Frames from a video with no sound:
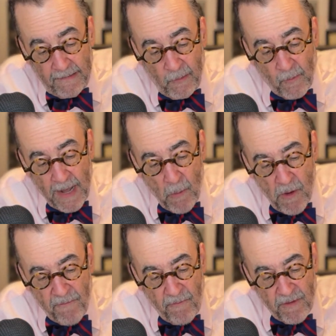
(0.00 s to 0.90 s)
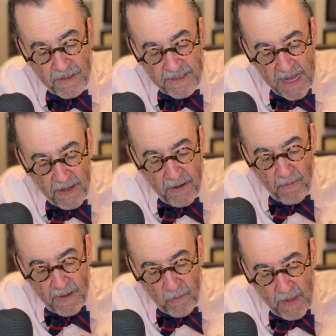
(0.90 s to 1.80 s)
when I worked for a senator
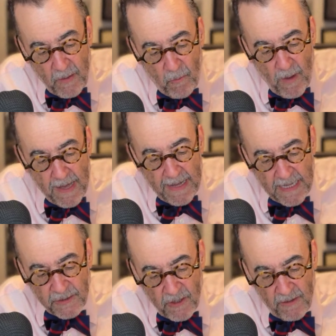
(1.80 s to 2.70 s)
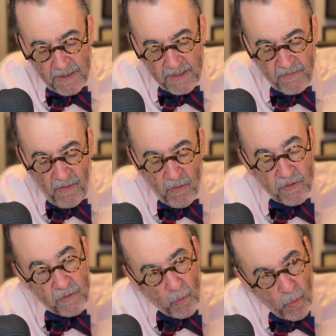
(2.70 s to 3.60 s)
and we went and I saw these
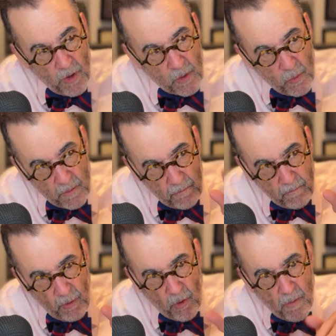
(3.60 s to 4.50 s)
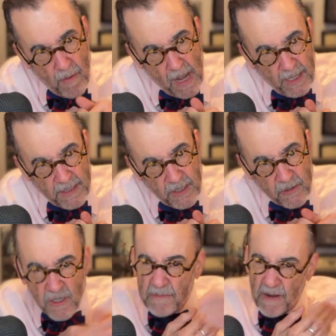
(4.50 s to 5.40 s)
folks work with local
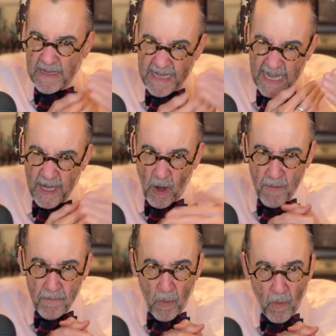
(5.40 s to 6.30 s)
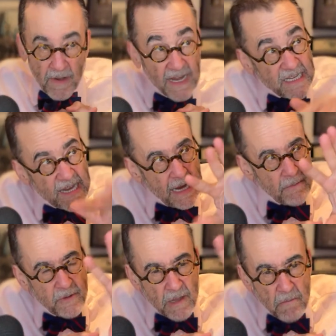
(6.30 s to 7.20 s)
politicians about getting on board, they take them
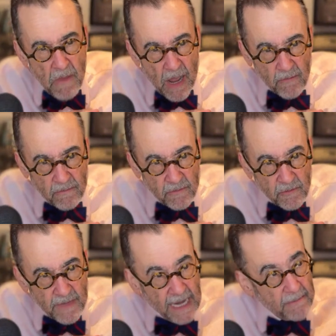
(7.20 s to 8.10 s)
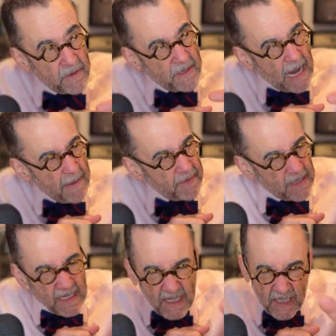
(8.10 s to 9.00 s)
to the mountain, take them to the top and
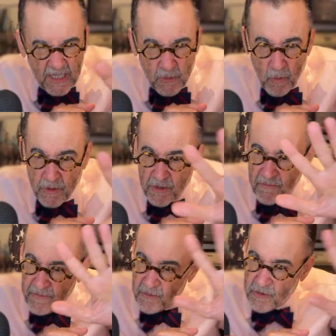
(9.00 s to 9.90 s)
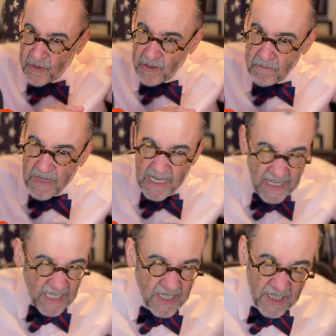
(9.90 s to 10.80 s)
say, this is what your future could be.
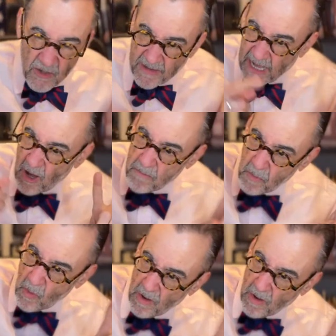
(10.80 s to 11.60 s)
This, you know, get on board